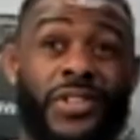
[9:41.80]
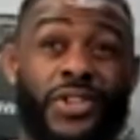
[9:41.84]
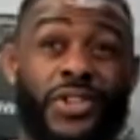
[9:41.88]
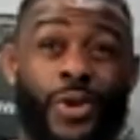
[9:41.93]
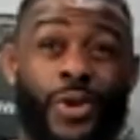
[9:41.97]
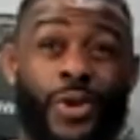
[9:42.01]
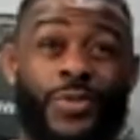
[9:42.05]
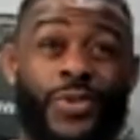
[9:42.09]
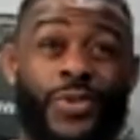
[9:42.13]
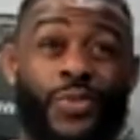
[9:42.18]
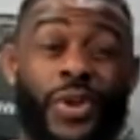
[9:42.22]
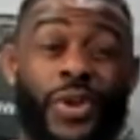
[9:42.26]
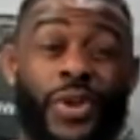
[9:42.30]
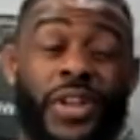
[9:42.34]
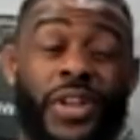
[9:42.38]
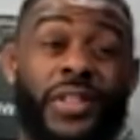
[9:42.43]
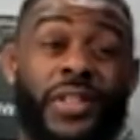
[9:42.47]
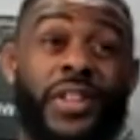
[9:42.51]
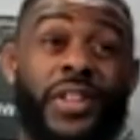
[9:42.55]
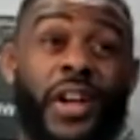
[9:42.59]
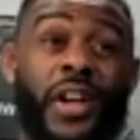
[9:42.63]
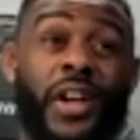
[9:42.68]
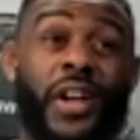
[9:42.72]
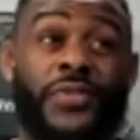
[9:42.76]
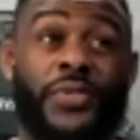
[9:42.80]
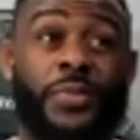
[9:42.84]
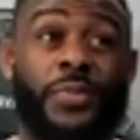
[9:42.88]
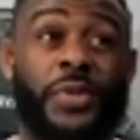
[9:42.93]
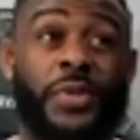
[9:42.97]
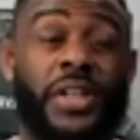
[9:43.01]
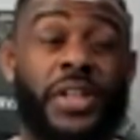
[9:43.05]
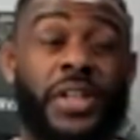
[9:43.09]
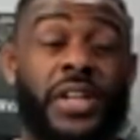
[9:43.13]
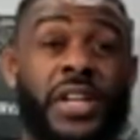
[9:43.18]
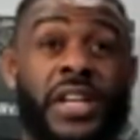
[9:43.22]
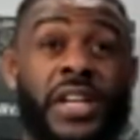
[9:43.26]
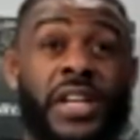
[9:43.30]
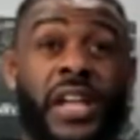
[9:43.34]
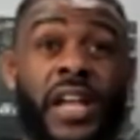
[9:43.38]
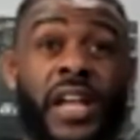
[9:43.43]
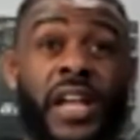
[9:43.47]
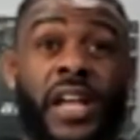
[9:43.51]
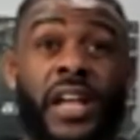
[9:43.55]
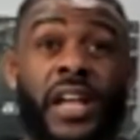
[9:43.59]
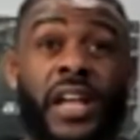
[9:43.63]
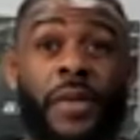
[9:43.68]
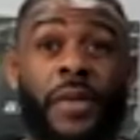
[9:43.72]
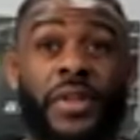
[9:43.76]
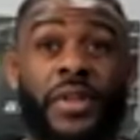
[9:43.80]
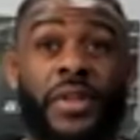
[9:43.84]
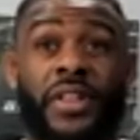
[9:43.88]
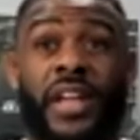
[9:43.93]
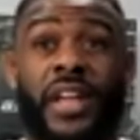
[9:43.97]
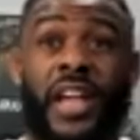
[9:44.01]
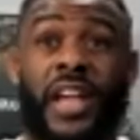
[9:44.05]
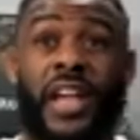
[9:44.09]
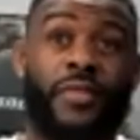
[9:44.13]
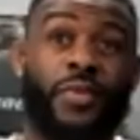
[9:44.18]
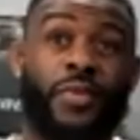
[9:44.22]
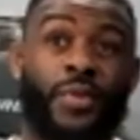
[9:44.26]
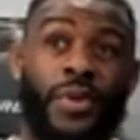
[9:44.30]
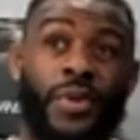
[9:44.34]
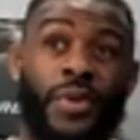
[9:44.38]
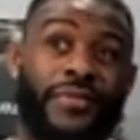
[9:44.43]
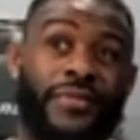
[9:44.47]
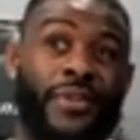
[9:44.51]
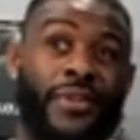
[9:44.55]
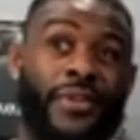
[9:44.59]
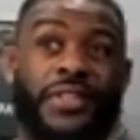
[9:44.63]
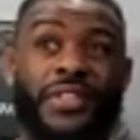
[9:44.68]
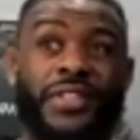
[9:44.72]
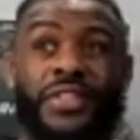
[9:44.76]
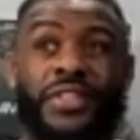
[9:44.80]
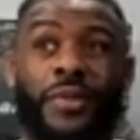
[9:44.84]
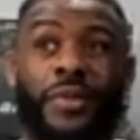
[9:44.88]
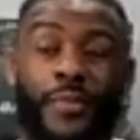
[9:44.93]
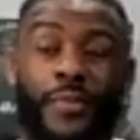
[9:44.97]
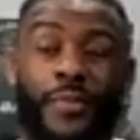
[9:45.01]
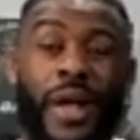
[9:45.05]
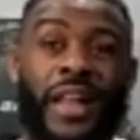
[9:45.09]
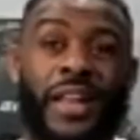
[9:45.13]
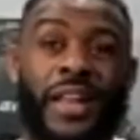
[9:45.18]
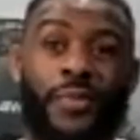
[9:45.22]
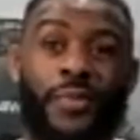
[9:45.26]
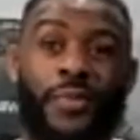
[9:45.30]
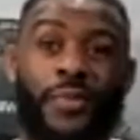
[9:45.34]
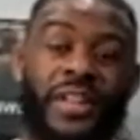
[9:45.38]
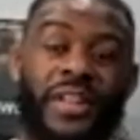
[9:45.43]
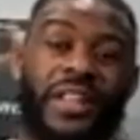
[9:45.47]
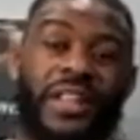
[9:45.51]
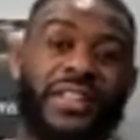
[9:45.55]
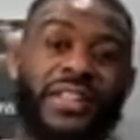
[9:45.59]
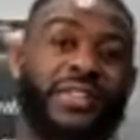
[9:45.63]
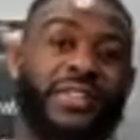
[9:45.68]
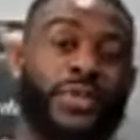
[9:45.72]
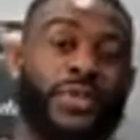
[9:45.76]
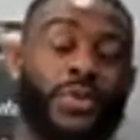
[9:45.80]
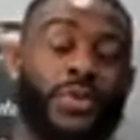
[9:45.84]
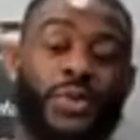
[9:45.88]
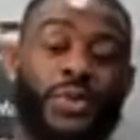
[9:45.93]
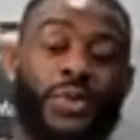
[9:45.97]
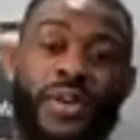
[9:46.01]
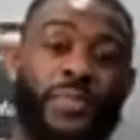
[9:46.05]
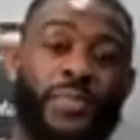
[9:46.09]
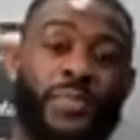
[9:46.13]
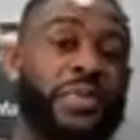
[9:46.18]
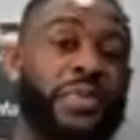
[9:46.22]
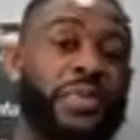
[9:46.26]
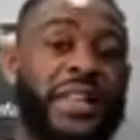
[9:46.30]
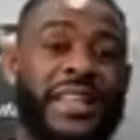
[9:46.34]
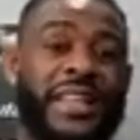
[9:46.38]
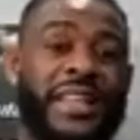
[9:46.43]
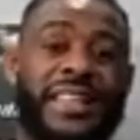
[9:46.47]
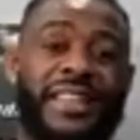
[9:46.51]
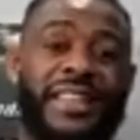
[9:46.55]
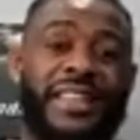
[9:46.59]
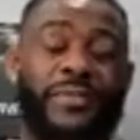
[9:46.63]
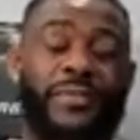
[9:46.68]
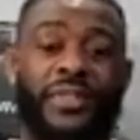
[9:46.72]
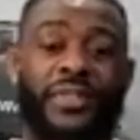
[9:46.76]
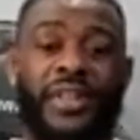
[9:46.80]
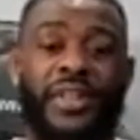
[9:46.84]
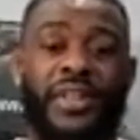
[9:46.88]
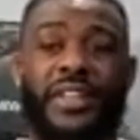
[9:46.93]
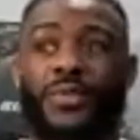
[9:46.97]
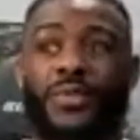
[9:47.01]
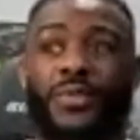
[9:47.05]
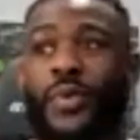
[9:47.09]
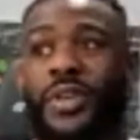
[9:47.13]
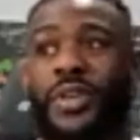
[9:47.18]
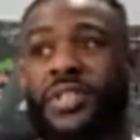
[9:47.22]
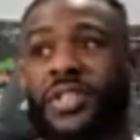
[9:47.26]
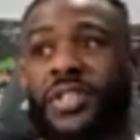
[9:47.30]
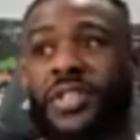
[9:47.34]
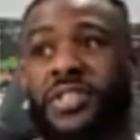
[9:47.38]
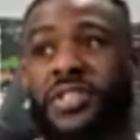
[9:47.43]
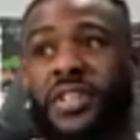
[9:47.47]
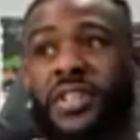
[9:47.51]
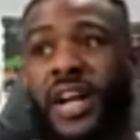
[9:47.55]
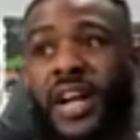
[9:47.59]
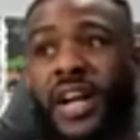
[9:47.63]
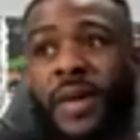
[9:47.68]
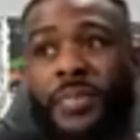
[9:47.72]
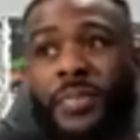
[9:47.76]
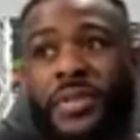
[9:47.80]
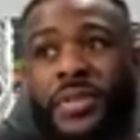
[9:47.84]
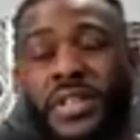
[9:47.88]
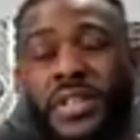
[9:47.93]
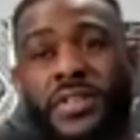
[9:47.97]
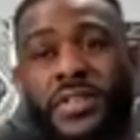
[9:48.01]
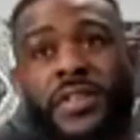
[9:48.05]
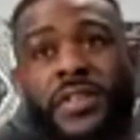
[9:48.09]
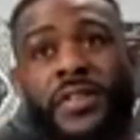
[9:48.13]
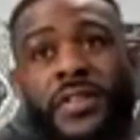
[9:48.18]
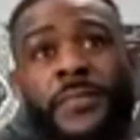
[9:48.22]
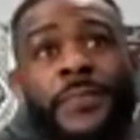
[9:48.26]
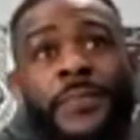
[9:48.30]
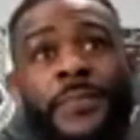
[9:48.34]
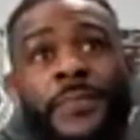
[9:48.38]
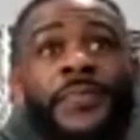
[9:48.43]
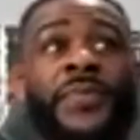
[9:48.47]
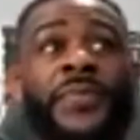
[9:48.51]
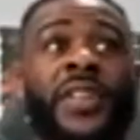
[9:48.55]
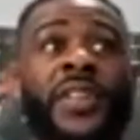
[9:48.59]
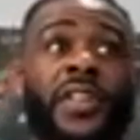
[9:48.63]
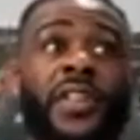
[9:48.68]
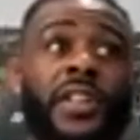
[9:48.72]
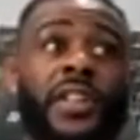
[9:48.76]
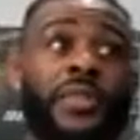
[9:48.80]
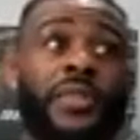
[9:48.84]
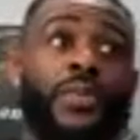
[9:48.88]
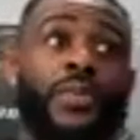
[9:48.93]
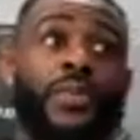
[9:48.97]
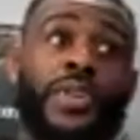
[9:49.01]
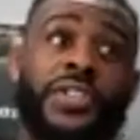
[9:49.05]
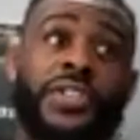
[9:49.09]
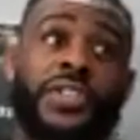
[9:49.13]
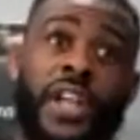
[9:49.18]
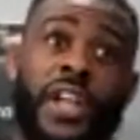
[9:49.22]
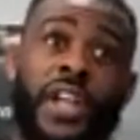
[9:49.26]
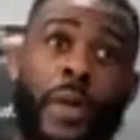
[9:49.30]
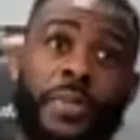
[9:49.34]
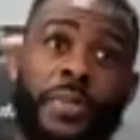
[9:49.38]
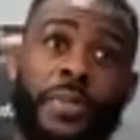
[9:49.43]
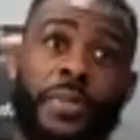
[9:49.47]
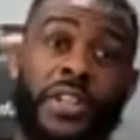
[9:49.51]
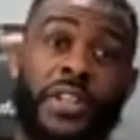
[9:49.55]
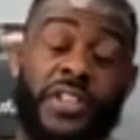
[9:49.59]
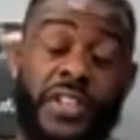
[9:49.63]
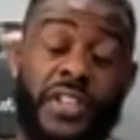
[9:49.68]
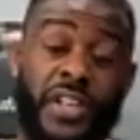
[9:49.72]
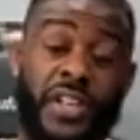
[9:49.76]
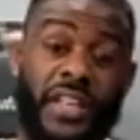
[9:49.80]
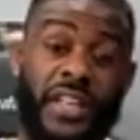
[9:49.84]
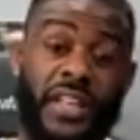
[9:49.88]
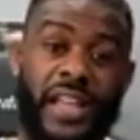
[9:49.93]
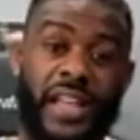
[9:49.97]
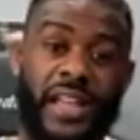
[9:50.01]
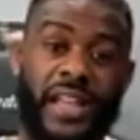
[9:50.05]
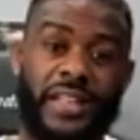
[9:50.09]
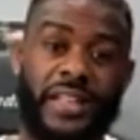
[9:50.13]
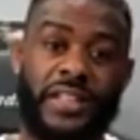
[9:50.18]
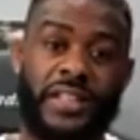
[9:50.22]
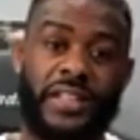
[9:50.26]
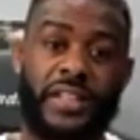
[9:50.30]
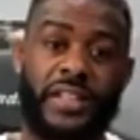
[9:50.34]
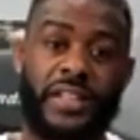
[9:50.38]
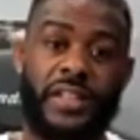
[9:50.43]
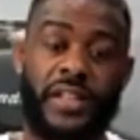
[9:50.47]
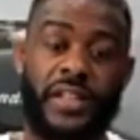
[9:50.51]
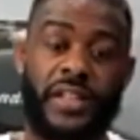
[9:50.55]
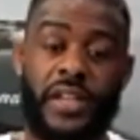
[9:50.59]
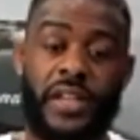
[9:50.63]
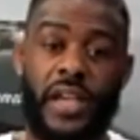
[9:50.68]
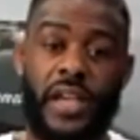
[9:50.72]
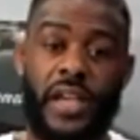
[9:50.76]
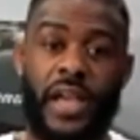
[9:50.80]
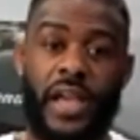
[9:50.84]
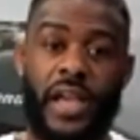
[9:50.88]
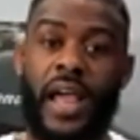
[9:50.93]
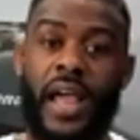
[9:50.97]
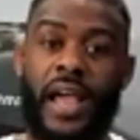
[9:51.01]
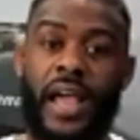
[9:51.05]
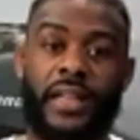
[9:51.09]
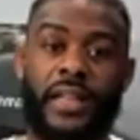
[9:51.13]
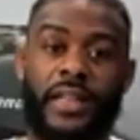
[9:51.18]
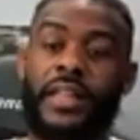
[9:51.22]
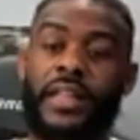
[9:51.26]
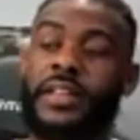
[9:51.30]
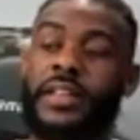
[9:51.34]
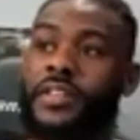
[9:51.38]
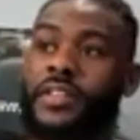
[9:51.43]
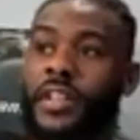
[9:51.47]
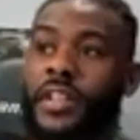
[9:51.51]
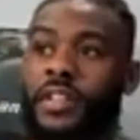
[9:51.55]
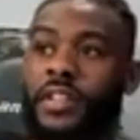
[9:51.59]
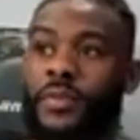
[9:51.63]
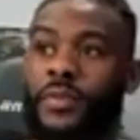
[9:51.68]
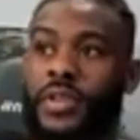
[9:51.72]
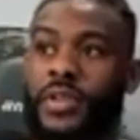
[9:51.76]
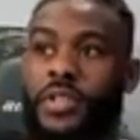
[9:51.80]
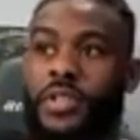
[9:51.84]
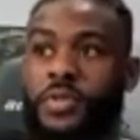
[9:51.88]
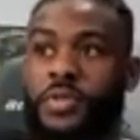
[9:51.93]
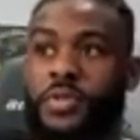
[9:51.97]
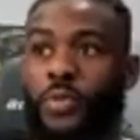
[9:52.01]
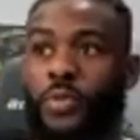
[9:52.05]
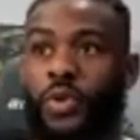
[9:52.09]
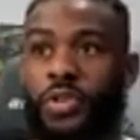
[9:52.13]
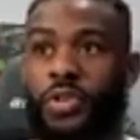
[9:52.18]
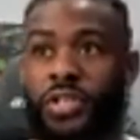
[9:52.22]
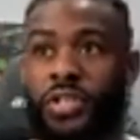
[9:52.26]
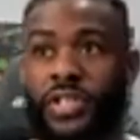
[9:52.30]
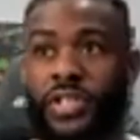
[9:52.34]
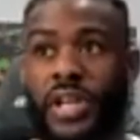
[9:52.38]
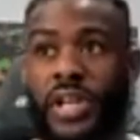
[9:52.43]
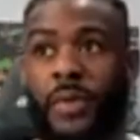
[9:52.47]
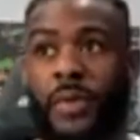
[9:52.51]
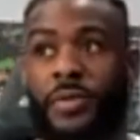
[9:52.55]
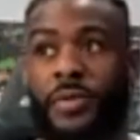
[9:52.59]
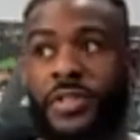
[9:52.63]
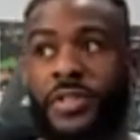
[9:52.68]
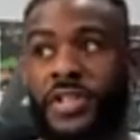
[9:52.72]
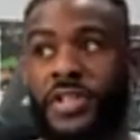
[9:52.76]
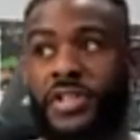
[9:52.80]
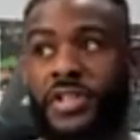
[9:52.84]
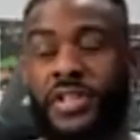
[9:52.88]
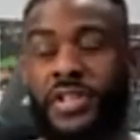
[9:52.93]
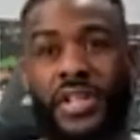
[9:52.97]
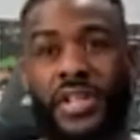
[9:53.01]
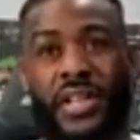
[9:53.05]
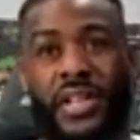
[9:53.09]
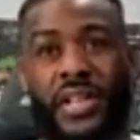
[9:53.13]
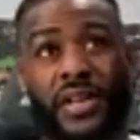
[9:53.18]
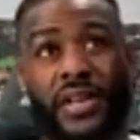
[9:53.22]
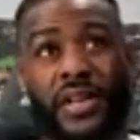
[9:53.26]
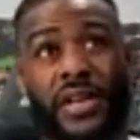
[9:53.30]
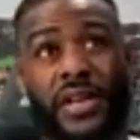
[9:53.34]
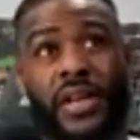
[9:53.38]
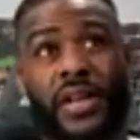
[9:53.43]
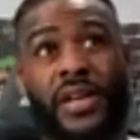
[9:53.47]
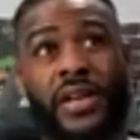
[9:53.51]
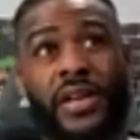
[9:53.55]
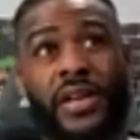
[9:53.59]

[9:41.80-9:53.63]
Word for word: in terms of what it does for me, I mean, the Henry win versus O'Malley win is two completely different things. One is just a competition. The other one is a competition and legacy and accolades. The other one is more just competition and